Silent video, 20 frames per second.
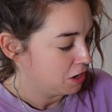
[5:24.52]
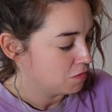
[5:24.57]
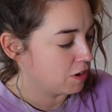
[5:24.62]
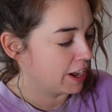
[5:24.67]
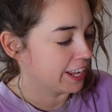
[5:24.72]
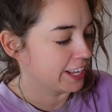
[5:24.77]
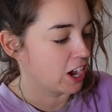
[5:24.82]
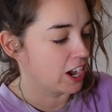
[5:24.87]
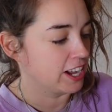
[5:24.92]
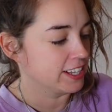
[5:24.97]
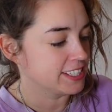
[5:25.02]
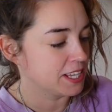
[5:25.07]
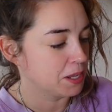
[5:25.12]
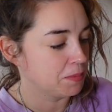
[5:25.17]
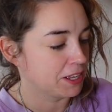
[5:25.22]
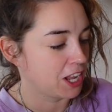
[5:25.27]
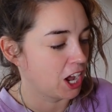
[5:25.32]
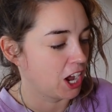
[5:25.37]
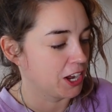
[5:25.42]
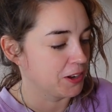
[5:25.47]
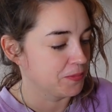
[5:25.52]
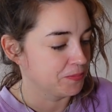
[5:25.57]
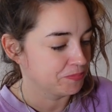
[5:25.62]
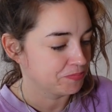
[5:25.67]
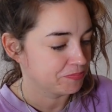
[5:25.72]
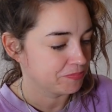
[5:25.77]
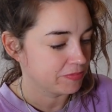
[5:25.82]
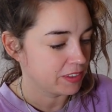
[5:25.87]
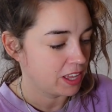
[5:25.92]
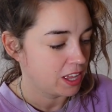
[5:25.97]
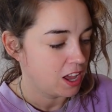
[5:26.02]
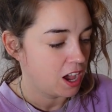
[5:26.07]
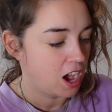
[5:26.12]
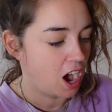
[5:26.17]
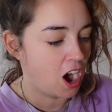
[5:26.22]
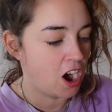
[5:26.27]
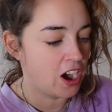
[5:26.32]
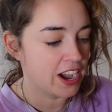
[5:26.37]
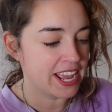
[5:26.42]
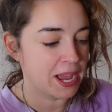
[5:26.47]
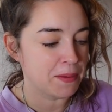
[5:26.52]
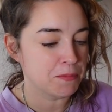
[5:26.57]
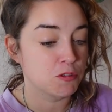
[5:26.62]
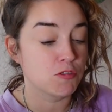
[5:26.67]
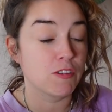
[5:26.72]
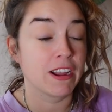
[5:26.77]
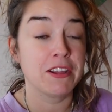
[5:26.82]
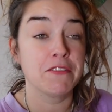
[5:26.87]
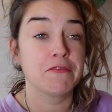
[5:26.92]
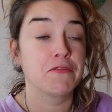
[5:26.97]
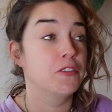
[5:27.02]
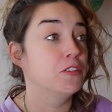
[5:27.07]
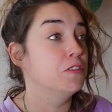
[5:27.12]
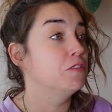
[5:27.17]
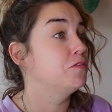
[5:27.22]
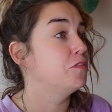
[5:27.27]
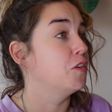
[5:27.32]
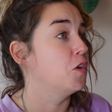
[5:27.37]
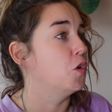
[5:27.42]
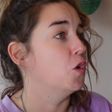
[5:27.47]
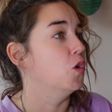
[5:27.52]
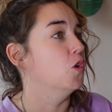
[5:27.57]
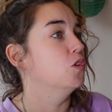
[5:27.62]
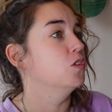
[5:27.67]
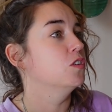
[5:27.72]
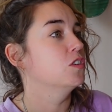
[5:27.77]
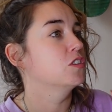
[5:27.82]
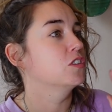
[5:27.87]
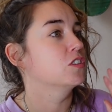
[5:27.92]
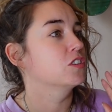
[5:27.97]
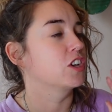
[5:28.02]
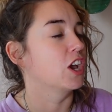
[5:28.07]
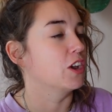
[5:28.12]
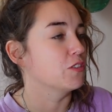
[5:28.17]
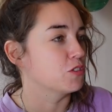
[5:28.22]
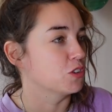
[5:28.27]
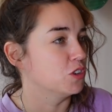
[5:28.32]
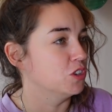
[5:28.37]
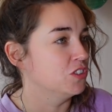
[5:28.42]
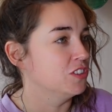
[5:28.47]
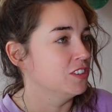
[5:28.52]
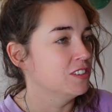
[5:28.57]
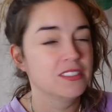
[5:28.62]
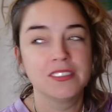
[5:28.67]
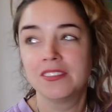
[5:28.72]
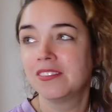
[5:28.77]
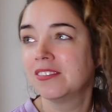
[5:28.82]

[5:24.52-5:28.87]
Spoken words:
Right guys, here we go. I am grateful for, go Dawn.